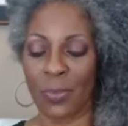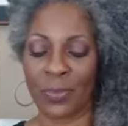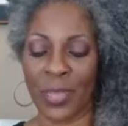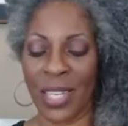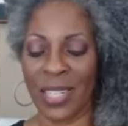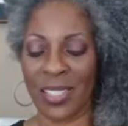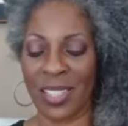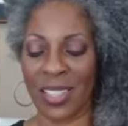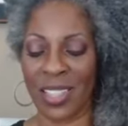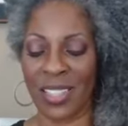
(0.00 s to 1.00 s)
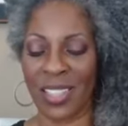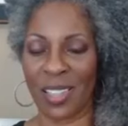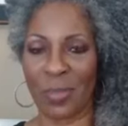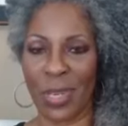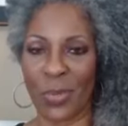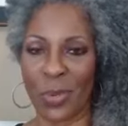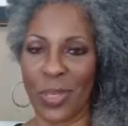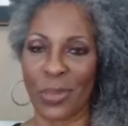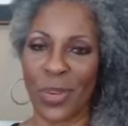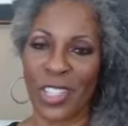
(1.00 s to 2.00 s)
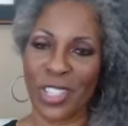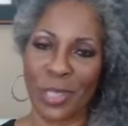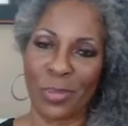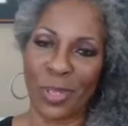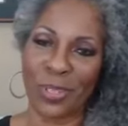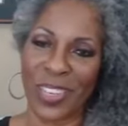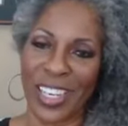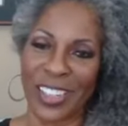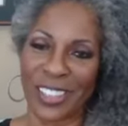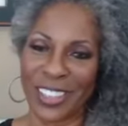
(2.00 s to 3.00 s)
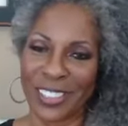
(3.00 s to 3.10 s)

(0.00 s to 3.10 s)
he doesn't think that the men were being racially profiled,